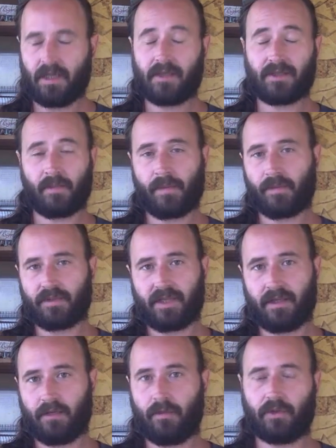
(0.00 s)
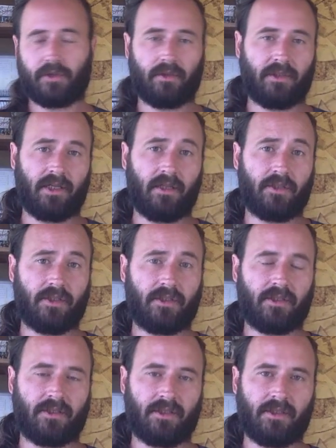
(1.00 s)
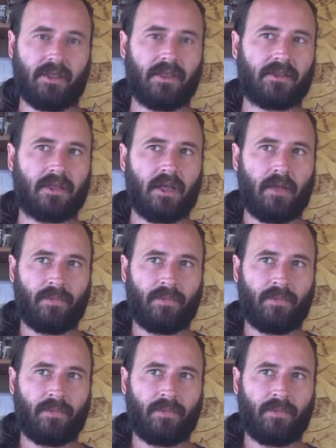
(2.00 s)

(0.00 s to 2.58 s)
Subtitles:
Some people say that emotional intelligence doesn't exist,